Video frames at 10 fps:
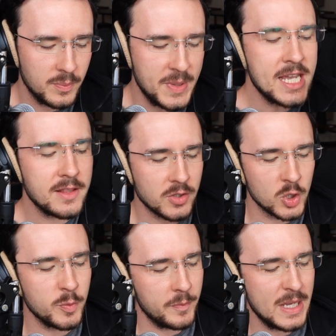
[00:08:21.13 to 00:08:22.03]
being in this
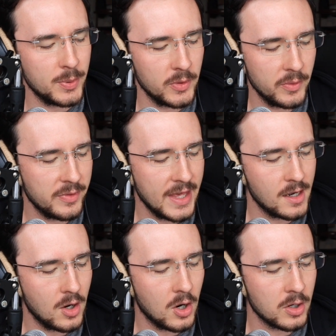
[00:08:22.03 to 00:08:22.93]
group of people
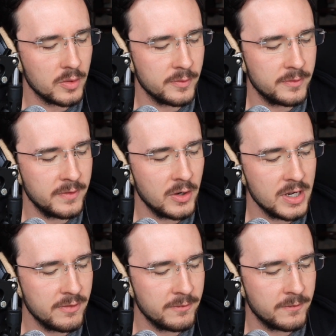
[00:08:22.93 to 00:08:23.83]
that are
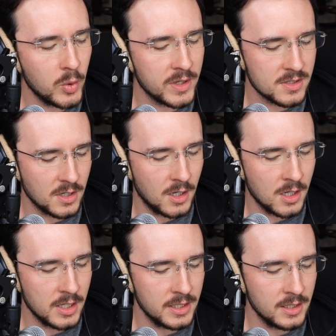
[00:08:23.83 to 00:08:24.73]
very focused
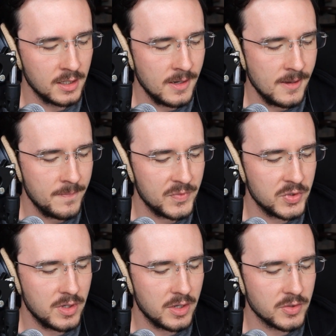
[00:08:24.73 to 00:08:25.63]
on
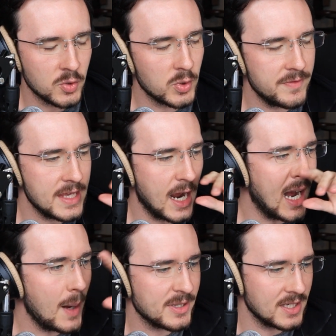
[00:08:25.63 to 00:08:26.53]
sort of the
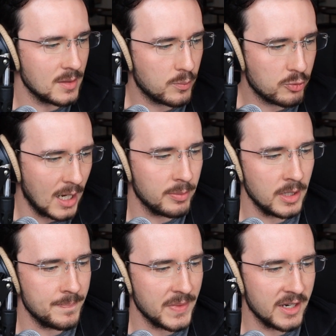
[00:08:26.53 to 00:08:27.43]
opposite
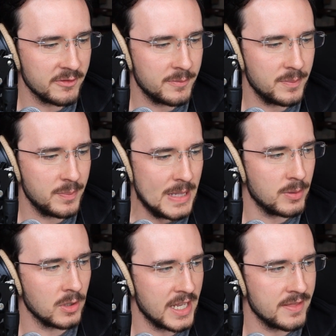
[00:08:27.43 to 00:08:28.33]
problem of
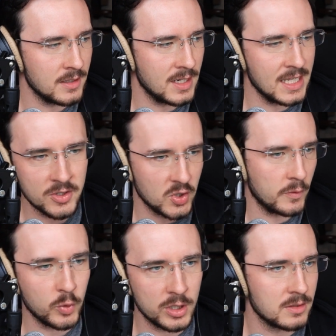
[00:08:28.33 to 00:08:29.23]
people in the
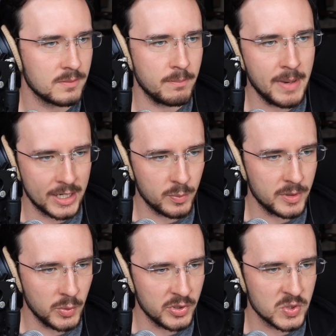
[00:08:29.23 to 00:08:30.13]
software
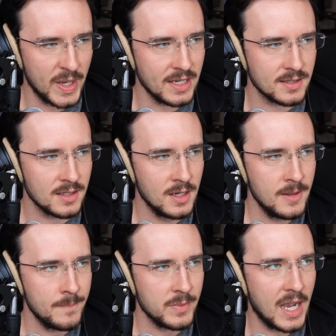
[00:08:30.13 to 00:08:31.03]
micropreneur space.
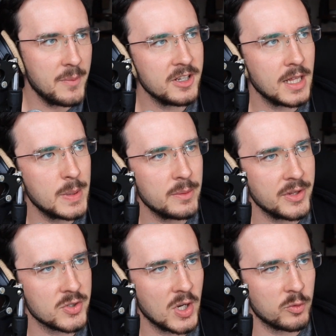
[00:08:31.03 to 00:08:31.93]
I feel like people
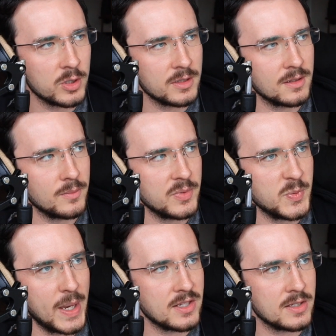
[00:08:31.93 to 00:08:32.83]
in the software
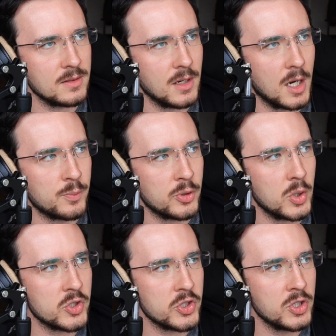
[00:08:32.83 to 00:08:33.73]
space
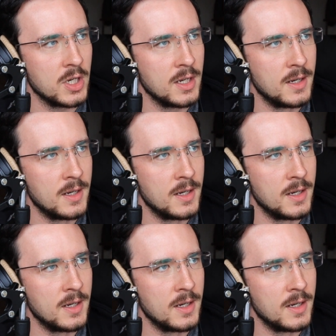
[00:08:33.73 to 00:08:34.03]
approach